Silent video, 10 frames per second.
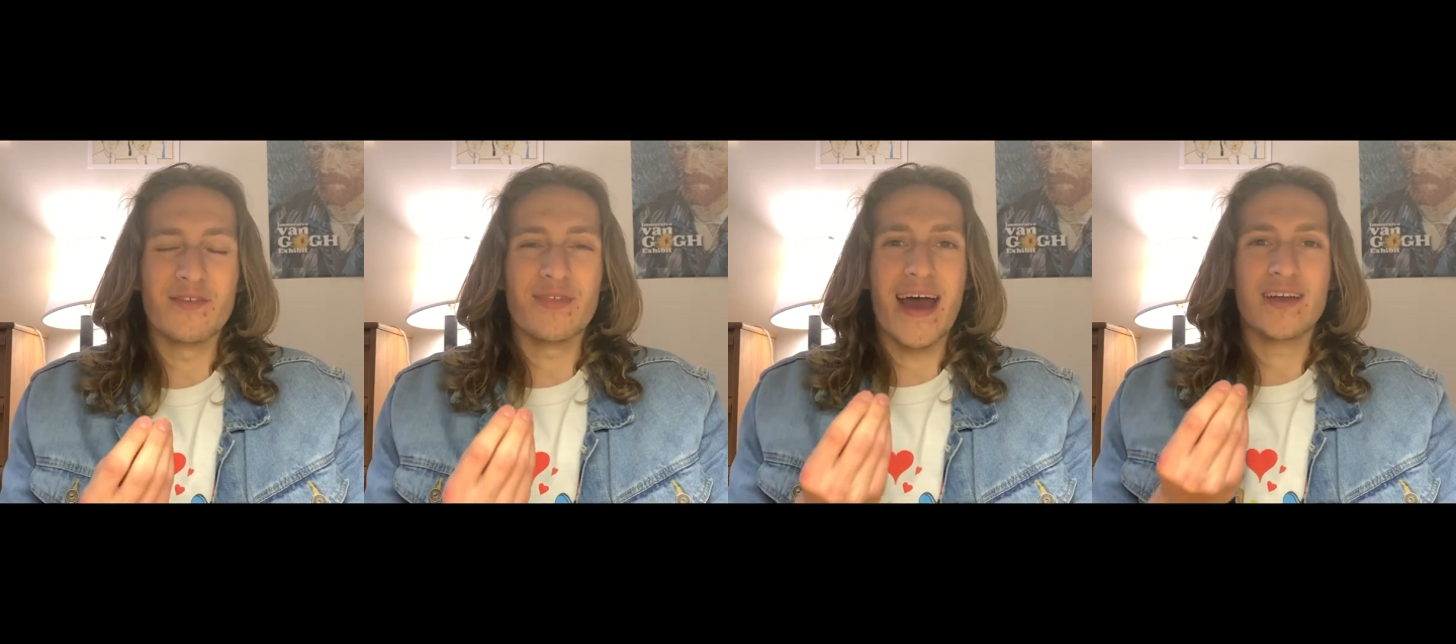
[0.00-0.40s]

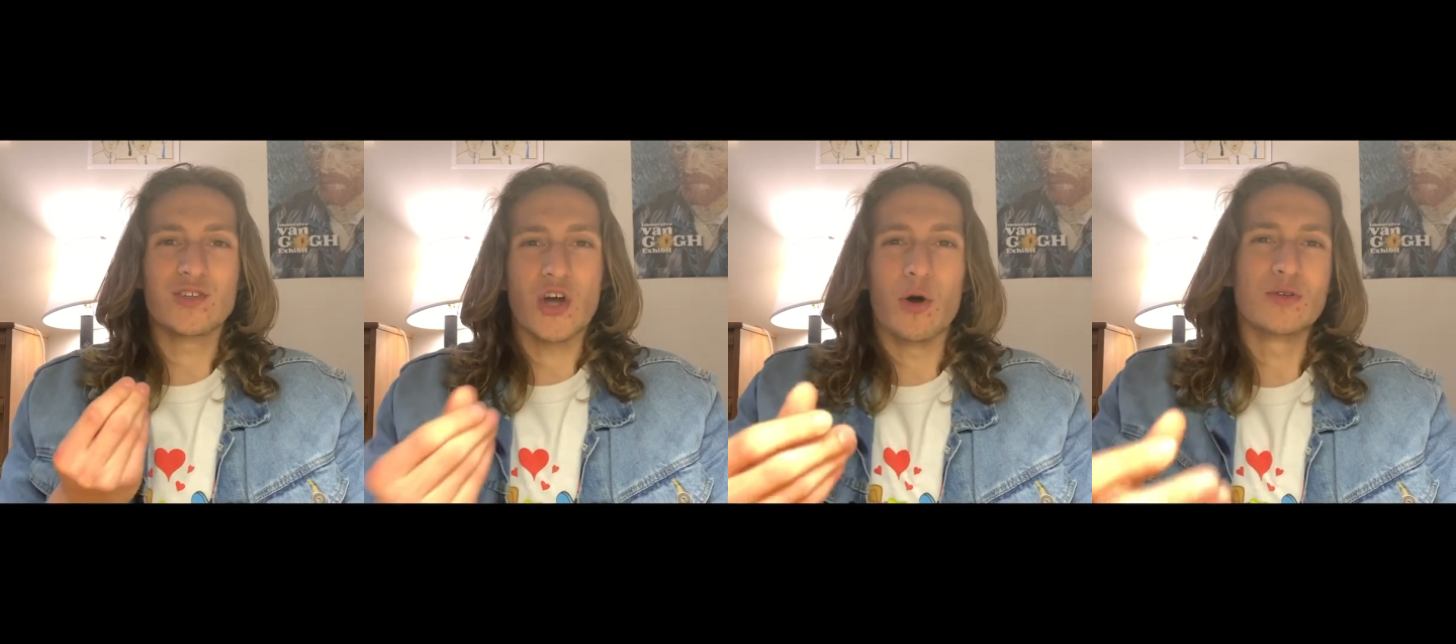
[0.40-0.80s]
of that
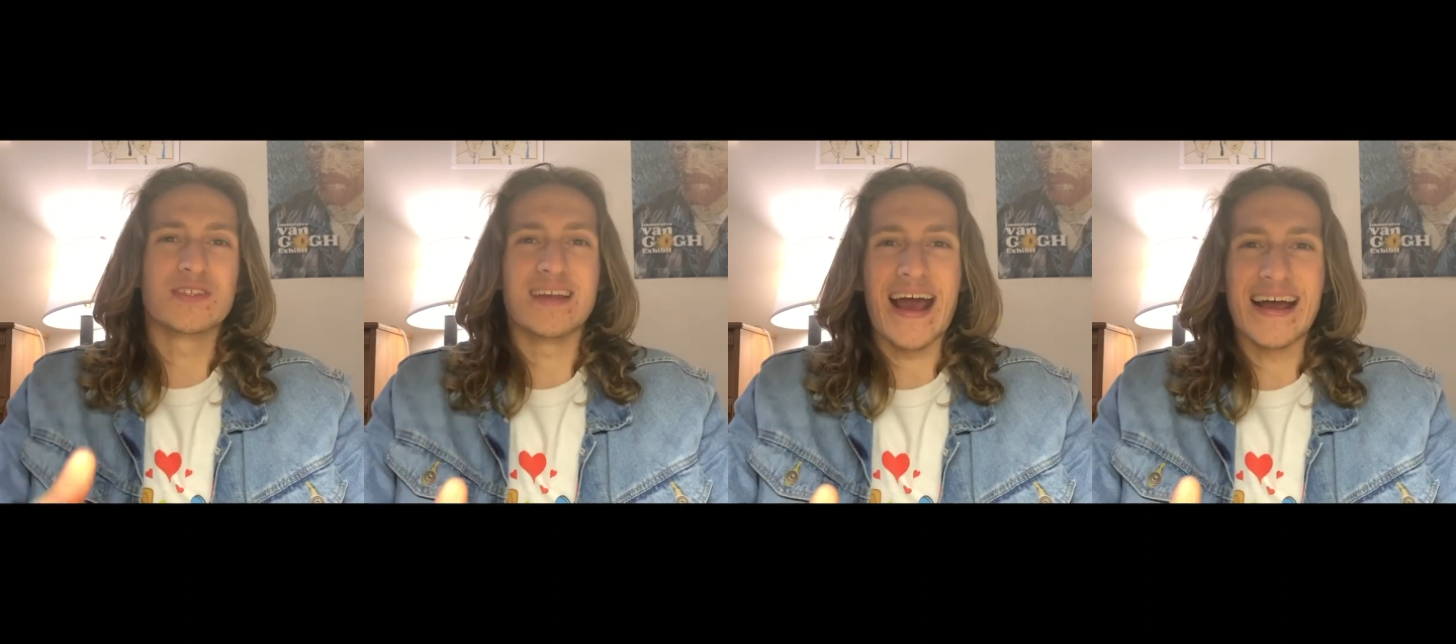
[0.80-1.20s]

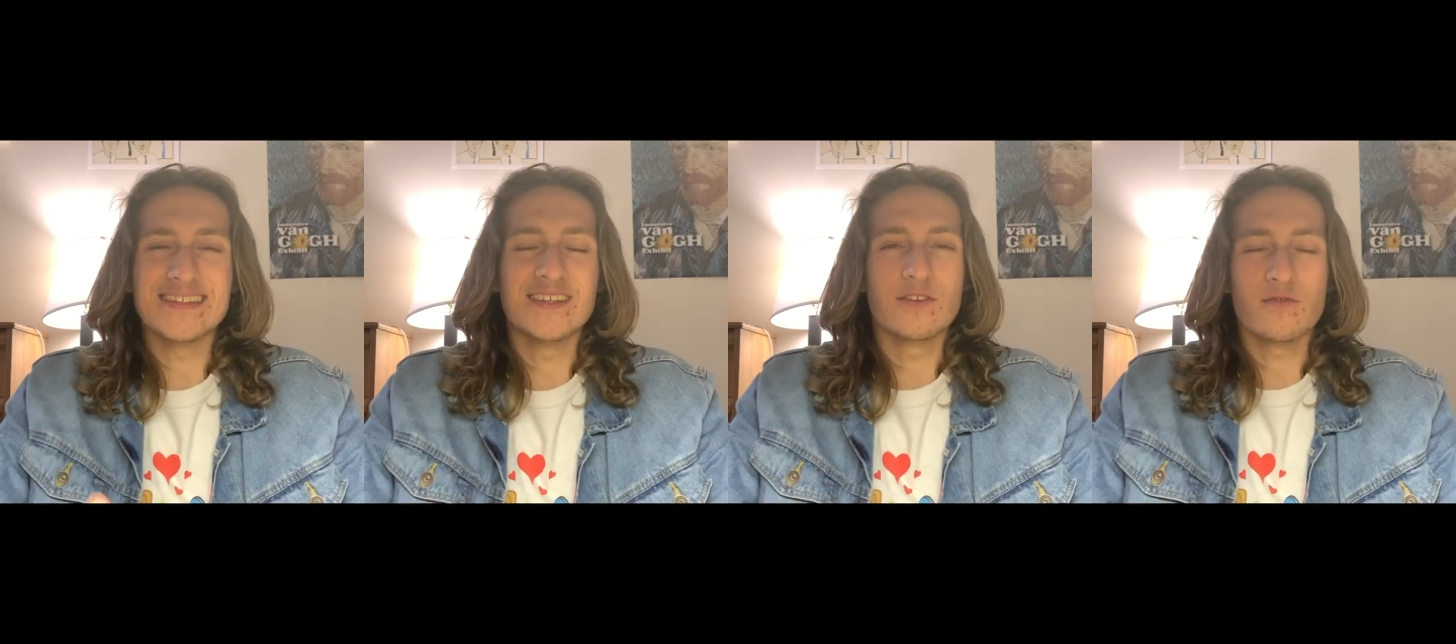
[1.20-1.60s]
toasted
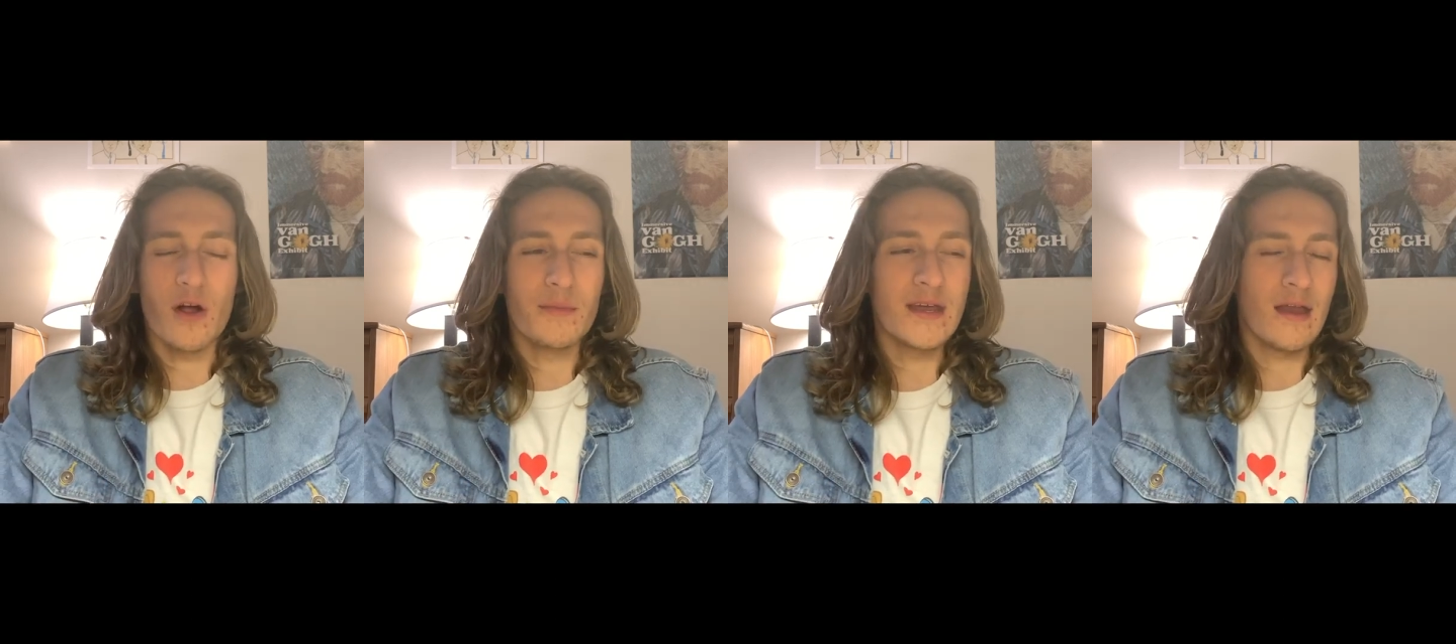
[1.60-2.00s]
essence
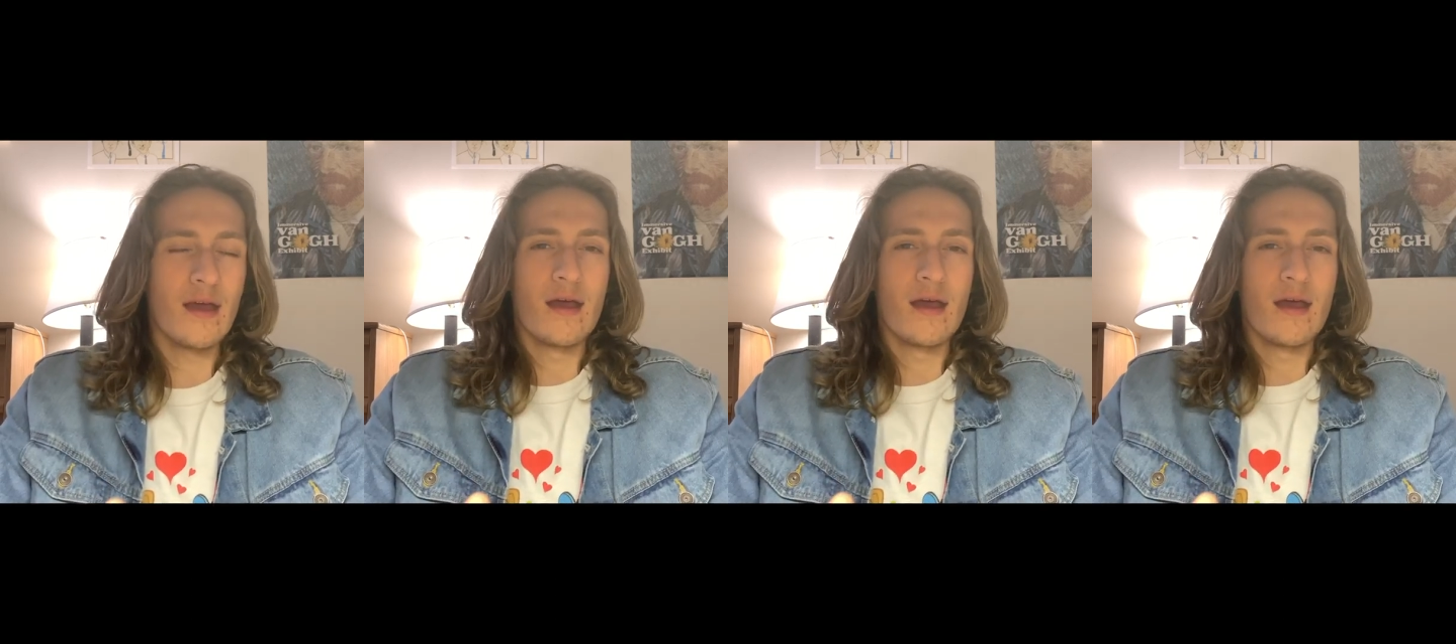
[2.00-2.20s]
from it.